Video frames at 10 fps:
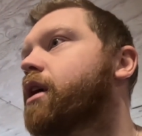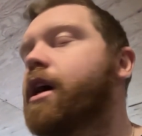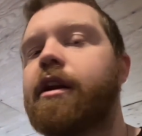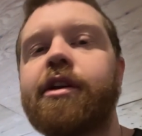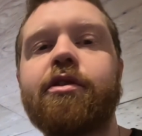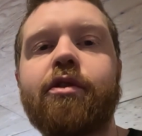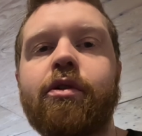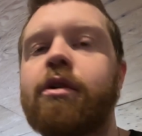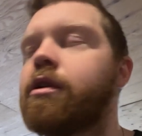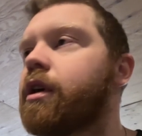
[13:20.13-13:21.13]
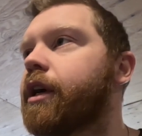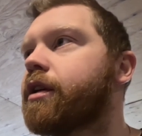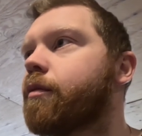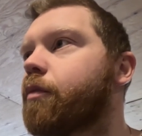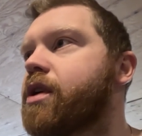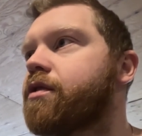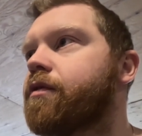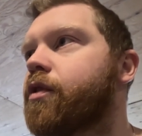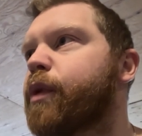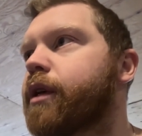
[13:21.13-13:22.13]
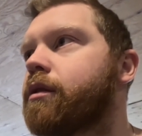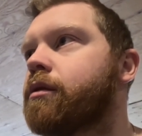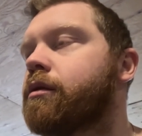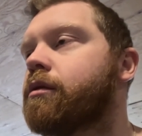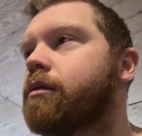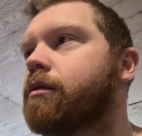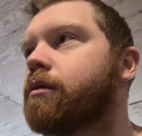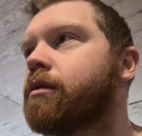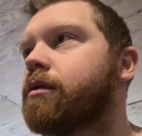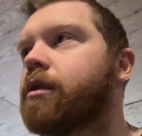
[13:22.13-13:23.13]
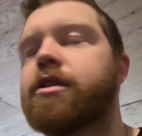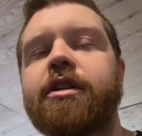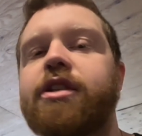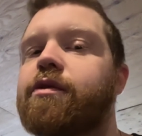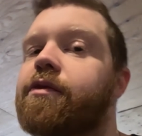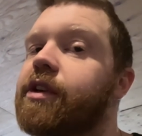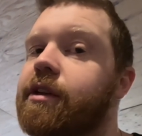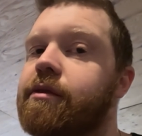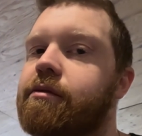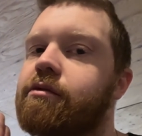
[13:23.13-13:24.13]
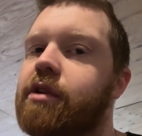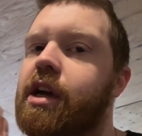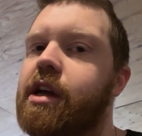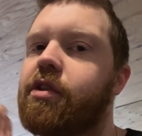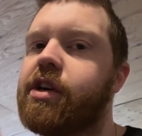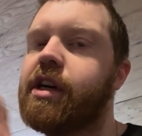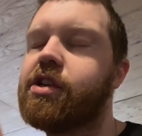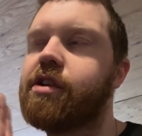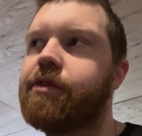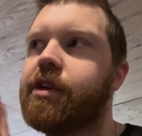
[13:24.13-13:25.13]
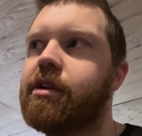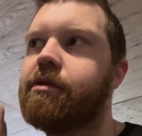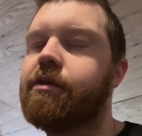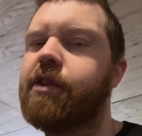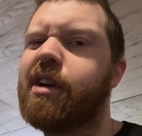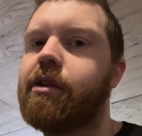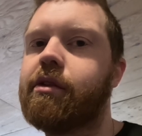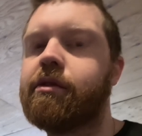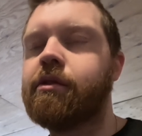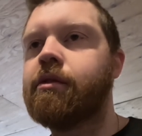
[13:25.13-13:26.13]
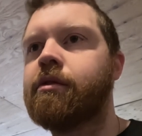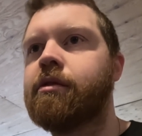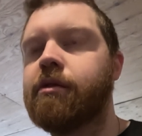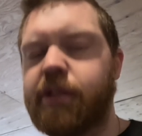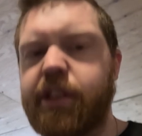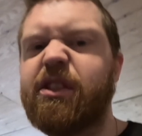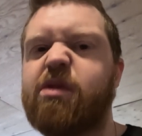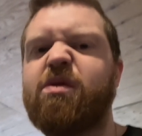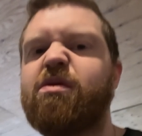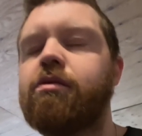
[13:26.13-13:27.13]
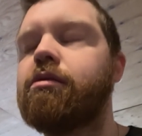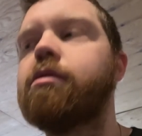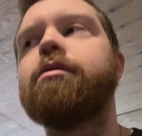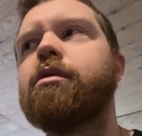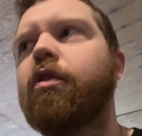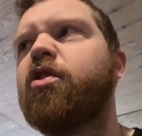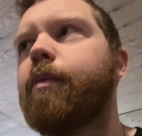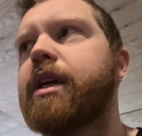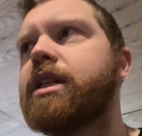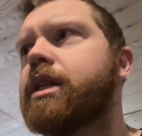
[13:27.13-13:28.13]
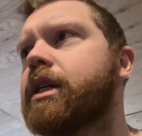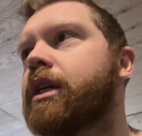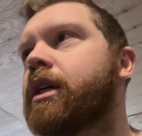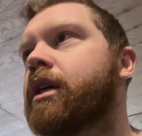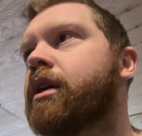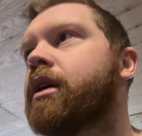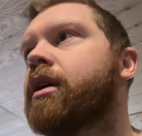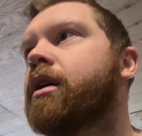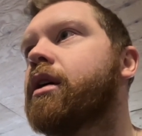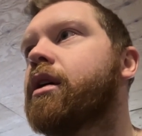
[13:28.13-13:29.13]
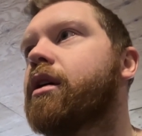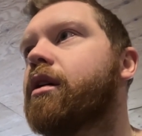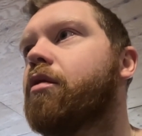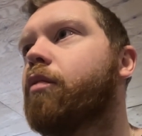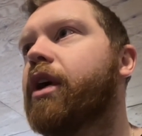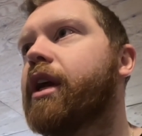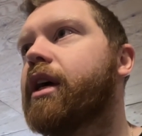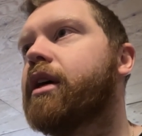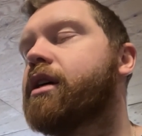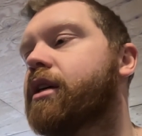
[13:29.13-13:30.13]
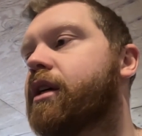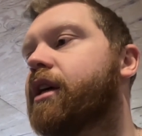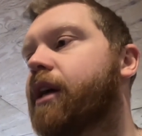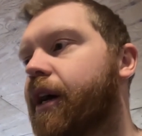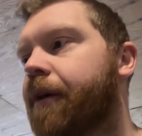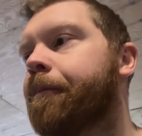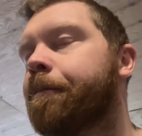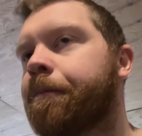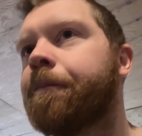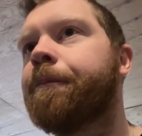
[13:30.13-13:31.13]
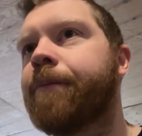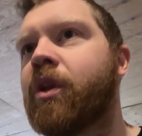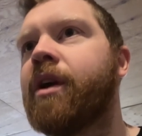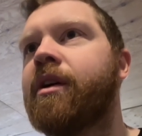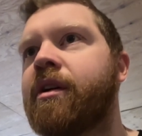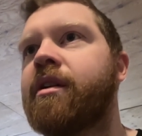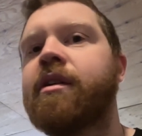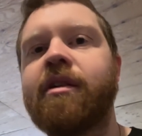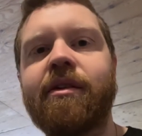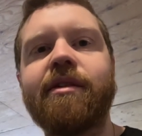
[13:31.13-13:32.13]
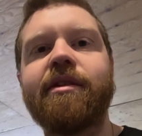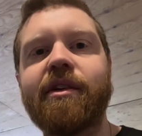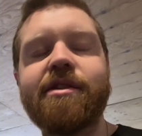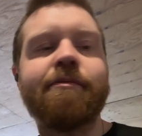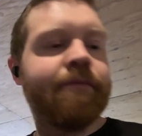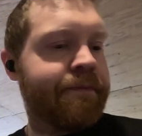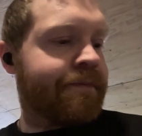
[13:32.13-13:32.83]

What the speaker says: And I need to get some spacers for the rear, because I need to fit at the edge of the fender. Needs to. Looks the best. But yeah, this is awesome.